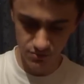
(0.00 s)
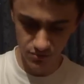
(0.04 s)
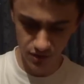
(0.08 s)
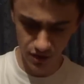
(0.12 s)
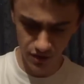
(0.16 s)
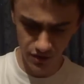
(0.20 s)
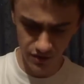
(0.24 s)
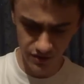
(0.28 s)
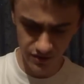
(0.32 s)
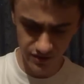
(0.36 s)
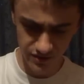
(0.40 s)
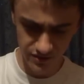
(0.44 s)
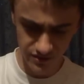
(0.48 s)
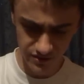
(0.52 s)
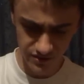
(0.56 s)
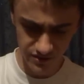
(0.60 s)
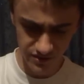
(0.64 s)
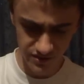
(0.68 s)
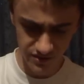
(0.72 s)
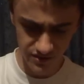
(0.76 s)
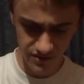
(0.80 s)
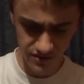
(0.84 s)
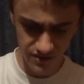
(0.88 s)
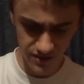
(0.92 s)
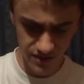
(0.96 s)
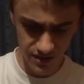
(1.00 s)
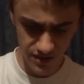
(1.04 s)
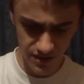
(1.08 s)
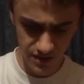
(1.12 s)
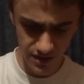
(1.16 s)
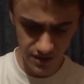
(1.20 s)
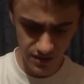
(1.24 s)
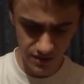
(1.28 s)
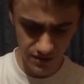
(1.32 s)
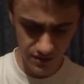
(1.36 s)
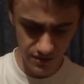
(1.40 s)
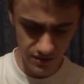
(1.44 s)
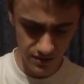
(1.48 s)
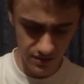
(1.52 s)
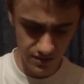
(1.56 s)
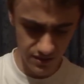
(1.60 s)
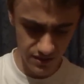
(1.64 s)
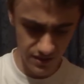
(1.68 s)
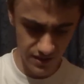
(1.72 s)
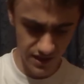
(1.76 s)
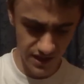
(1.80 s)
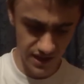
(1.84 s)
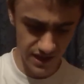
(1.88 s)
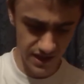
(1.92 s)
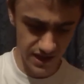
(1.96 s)
the rot.
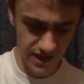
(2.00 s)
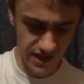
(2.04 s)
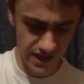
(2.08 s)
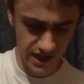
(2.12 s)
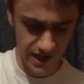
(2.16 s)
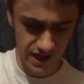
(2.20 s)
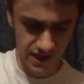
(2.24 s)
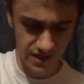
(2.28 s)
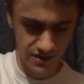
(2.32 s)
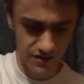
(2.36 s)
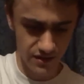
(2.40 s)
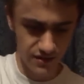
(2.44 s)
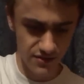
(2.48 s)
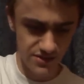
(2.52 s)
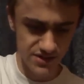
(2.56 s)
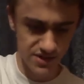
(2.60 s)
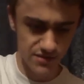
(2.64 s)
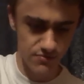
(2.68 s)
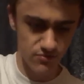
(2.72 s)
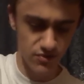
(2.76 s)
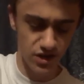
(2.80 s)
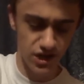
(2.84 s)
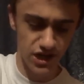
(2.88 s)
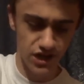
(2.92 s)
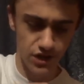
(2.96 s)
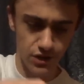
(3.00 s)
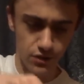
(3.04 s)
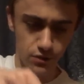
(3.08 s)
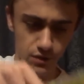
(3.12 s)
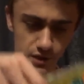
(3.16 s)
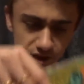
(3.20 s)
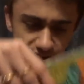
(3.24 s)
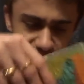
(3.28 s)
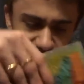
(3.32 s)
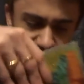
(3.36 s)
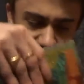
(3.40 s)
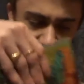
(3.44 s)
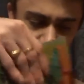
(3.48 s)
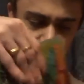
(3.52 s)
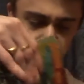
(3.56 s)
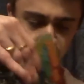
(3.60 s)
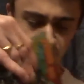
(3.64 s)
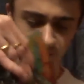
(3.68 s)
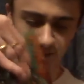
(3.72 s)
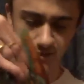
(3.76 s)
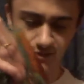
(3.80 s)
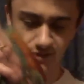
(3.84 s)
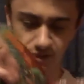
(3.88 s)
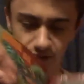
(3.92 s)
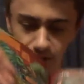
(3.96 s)
And again, here's some really cool
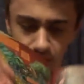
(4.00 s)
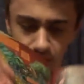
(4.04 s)
examples